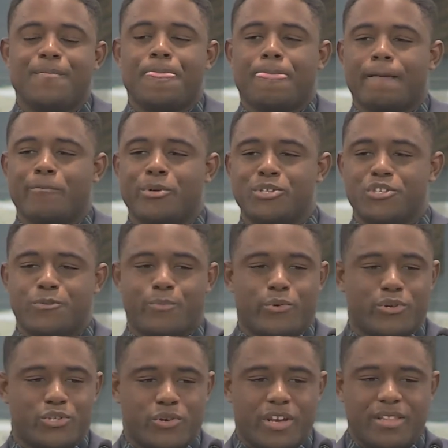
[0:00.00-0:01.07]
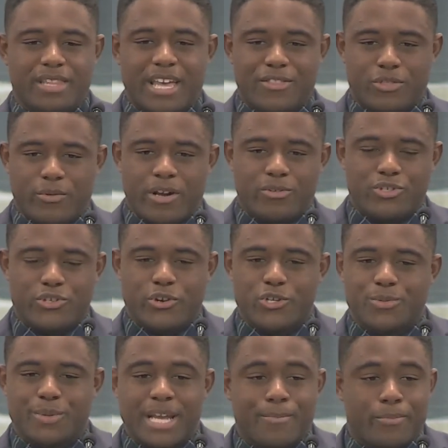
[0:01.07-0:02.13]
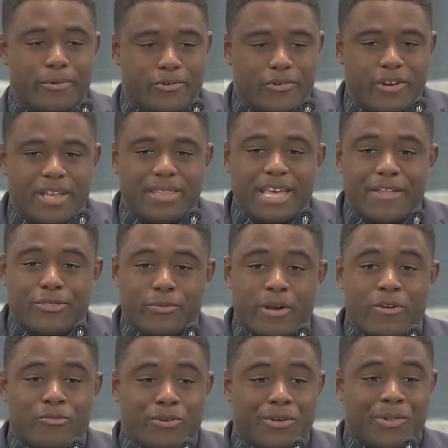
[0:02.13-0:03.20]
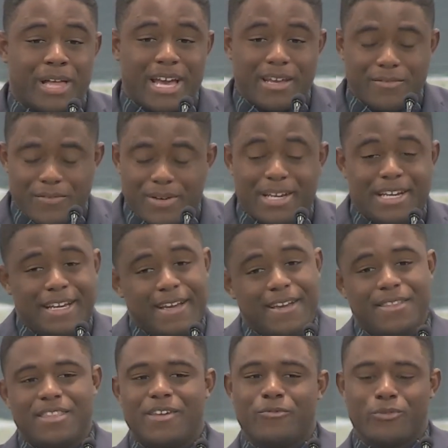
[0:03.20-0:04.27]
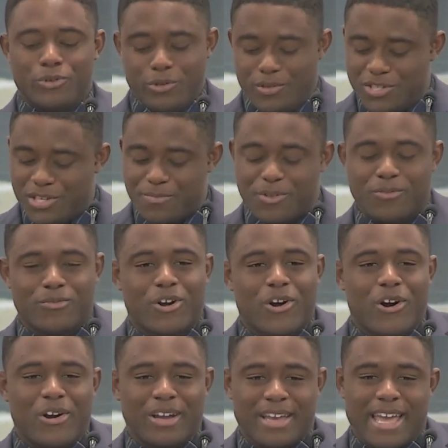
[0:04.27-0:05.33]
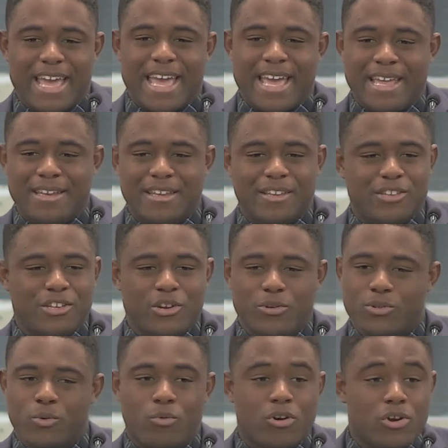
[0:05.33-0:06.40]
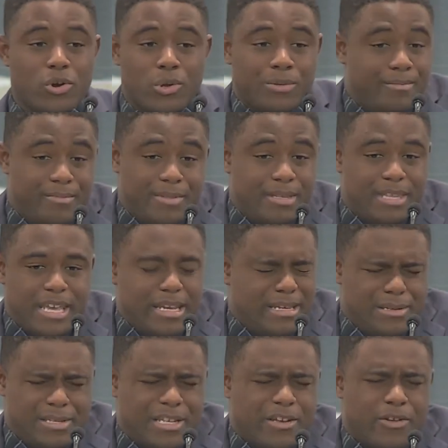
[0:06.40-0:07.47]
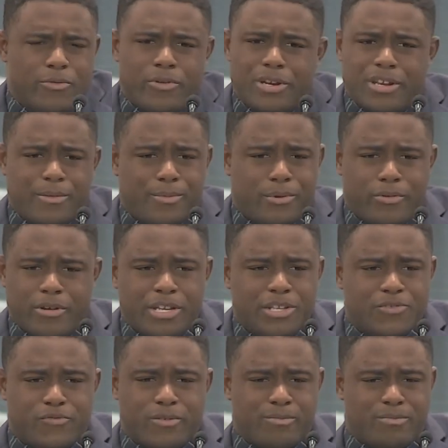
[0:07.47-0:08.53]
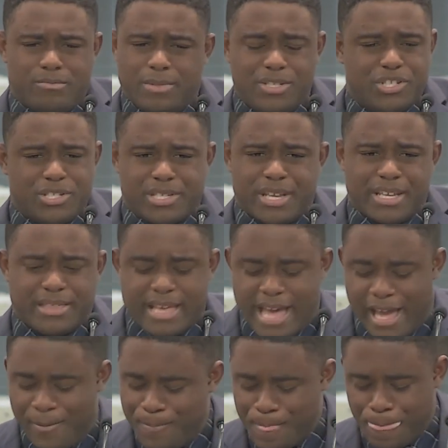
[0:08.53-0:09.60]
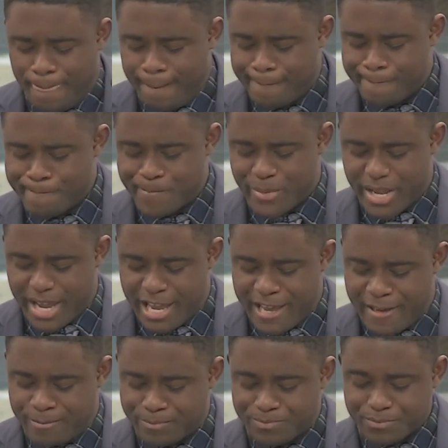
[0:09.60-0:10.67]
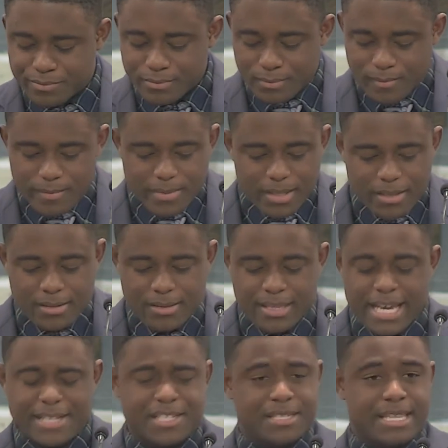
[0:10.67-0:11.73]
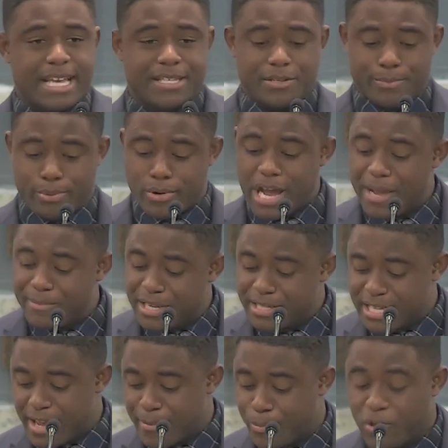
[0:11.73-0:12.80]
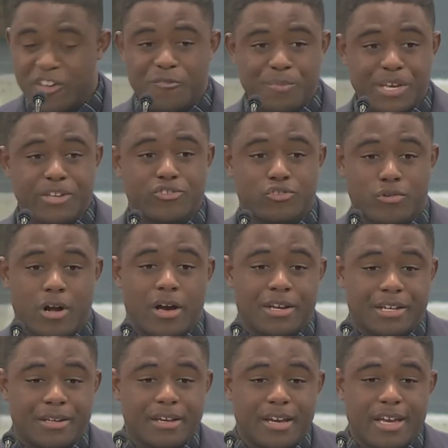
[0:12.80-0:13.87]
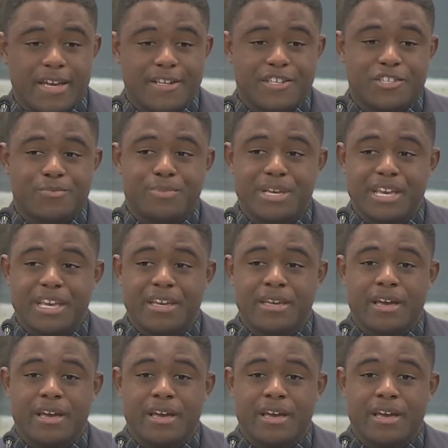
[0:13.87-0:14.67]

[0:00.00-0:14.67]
but just portraying that throughout church, but not portraying that throughout real life, then we're doing something wrong. And, you know, the world, they can tell what a hypocrite is from just like that. And that's a prime example of being trodden, just being